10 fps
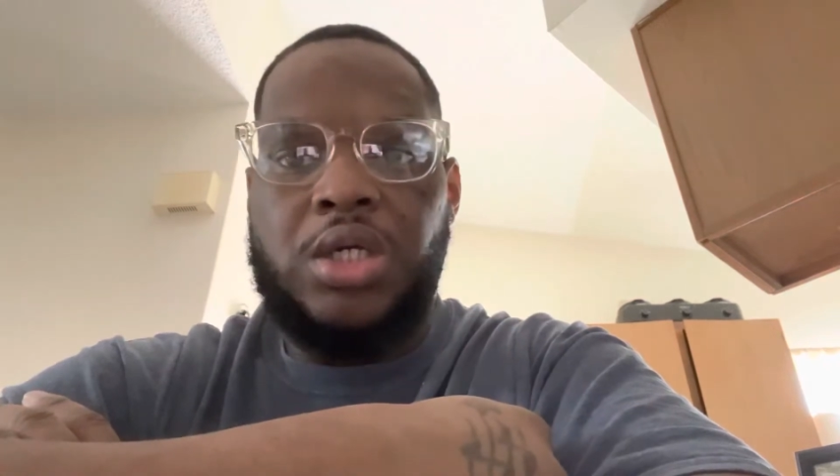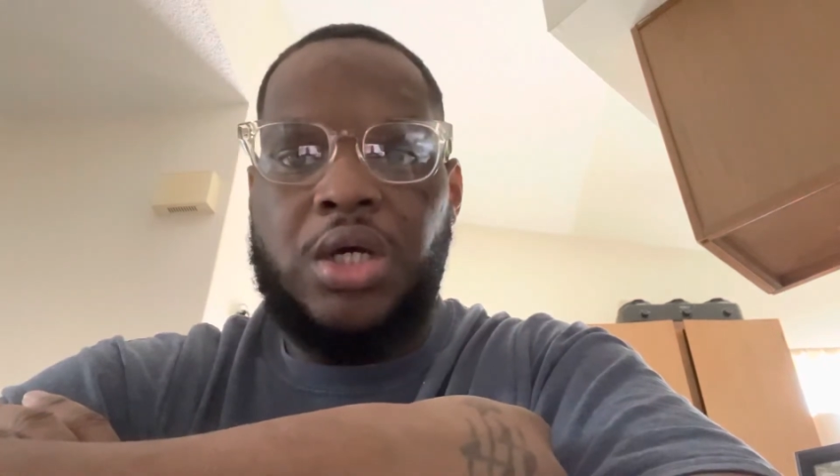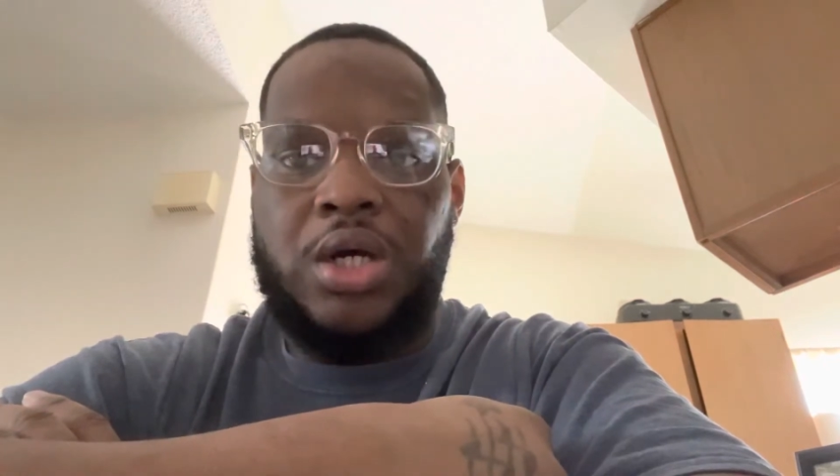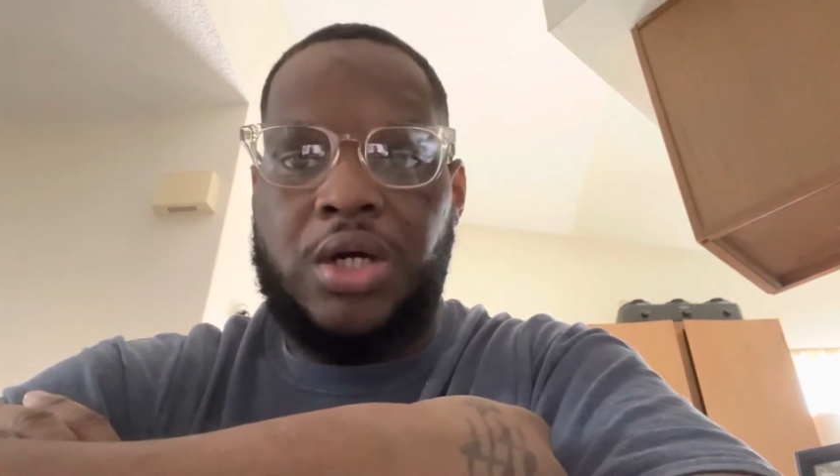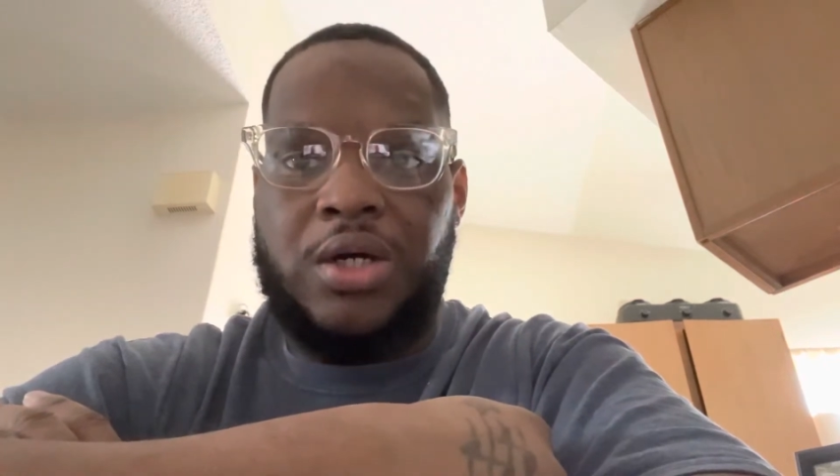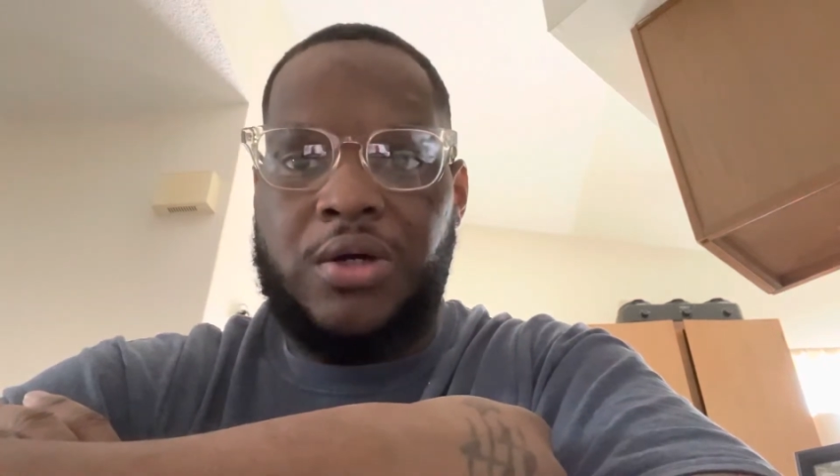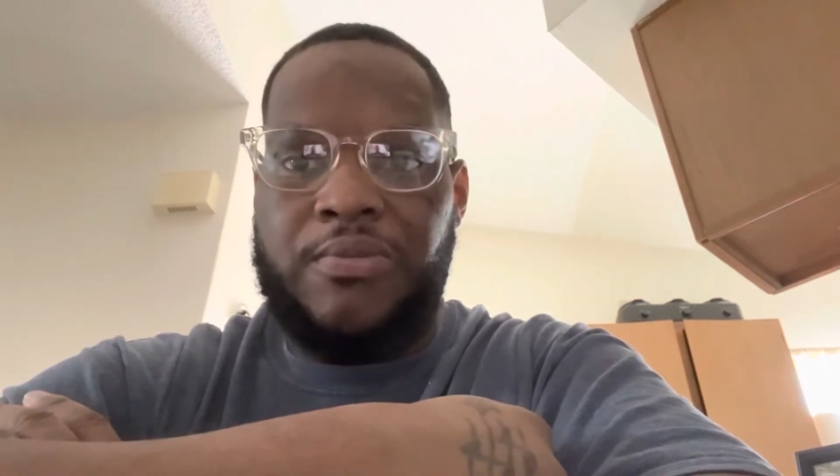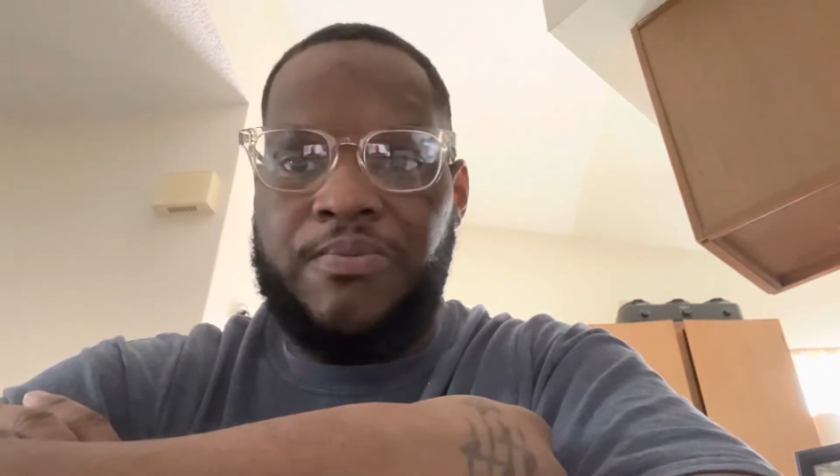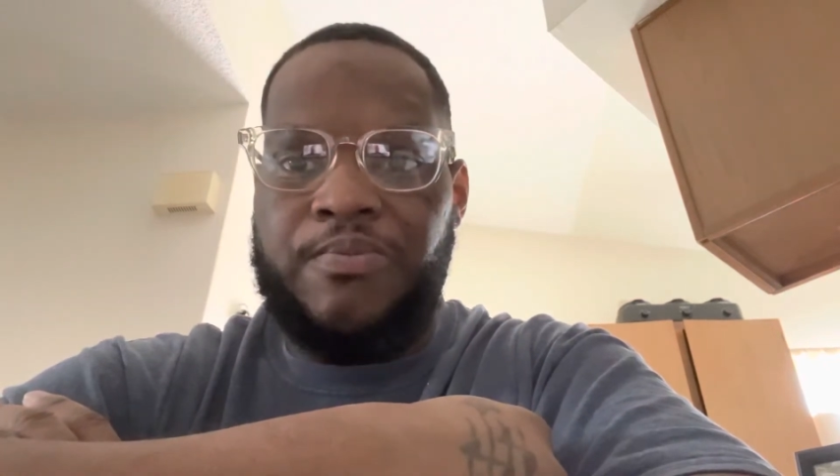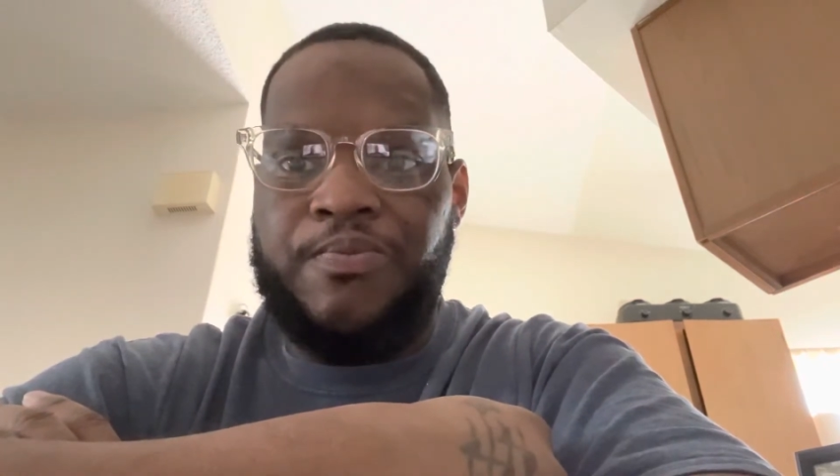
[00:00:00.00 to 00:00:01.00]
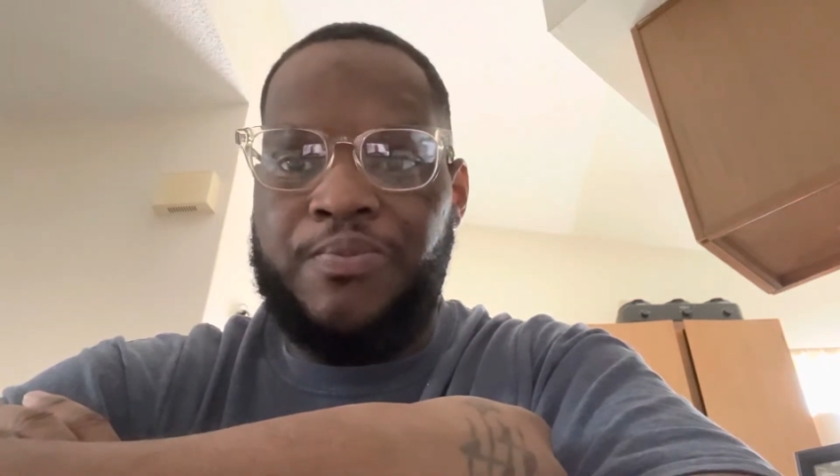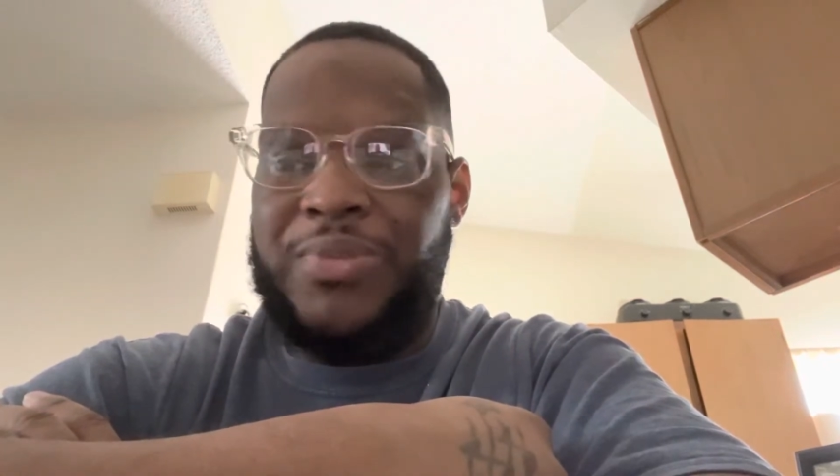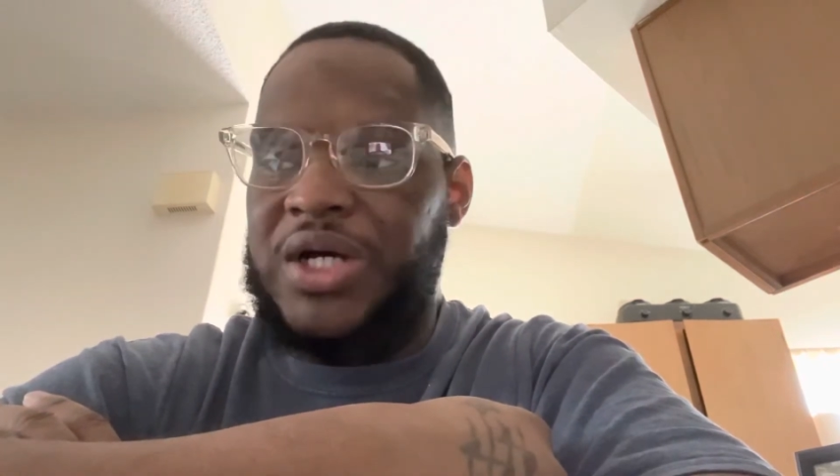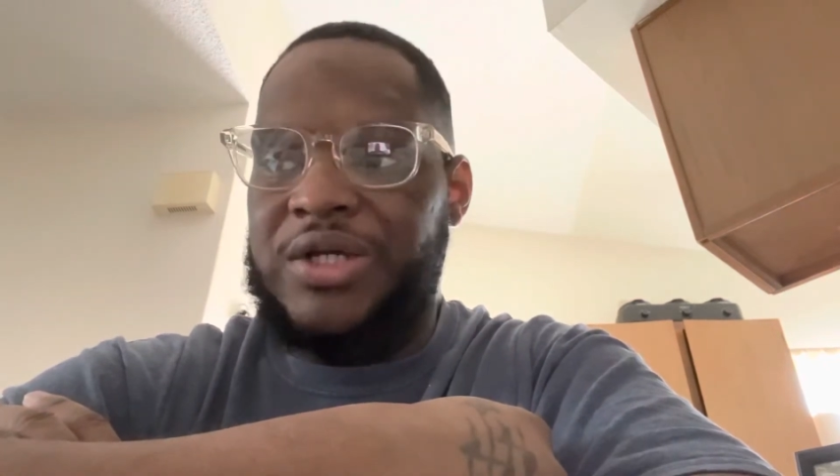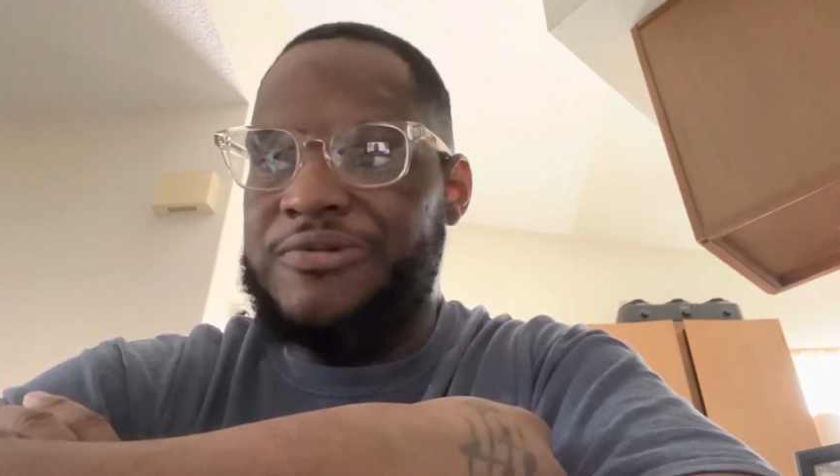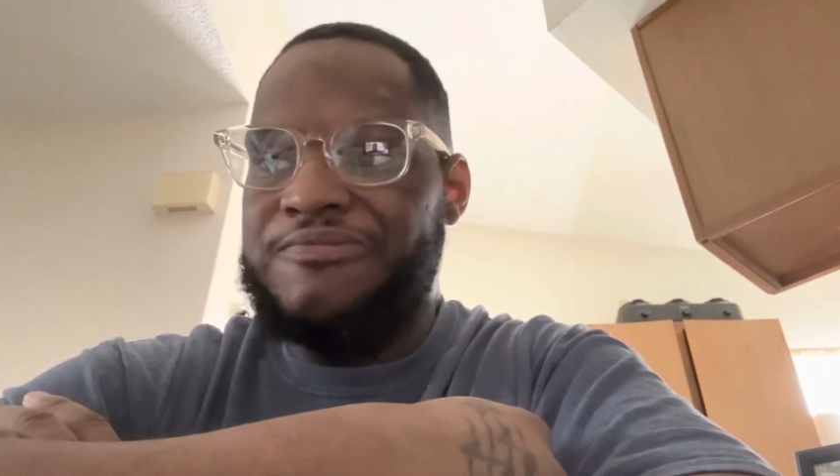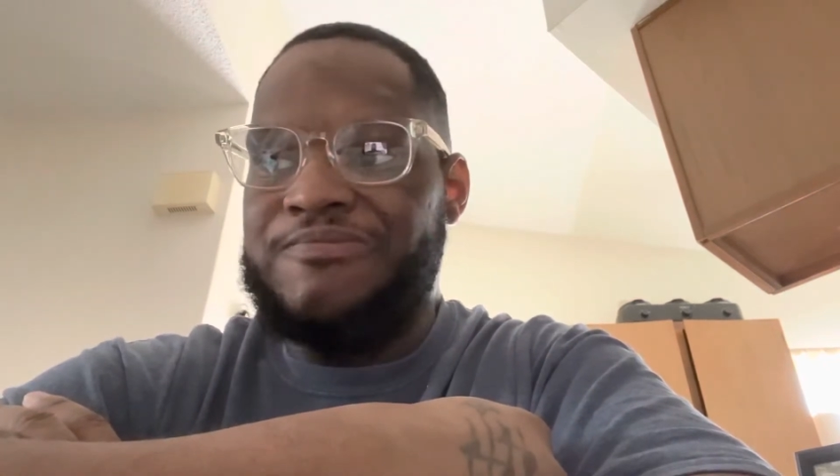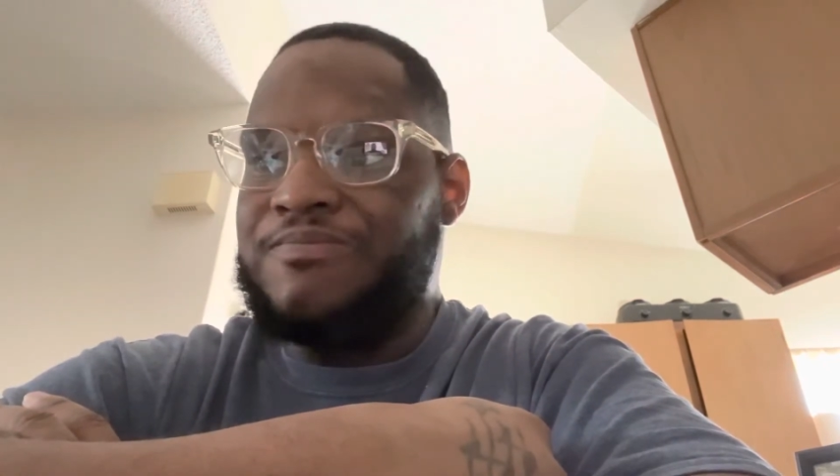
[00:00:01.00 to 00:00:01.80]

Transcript: But